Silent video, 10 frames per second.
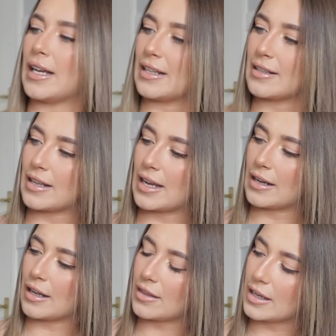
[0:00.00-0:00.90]
It is
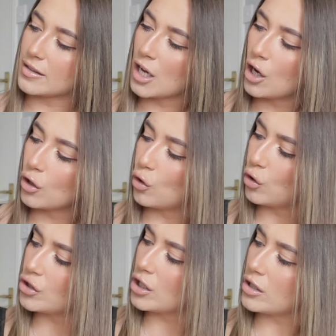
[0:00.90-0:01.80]
in this
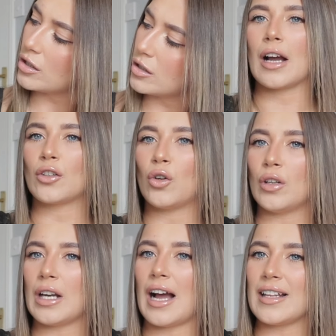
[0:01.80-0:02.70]
gorgeous,
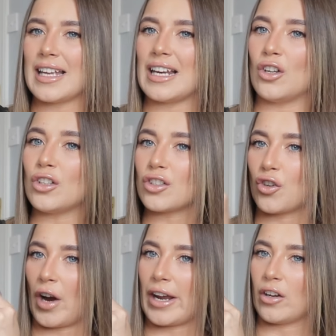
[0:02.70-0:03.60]
it looks
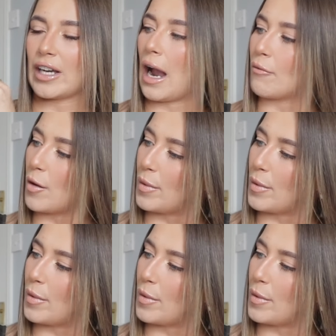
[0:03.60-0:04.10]
grey on camera,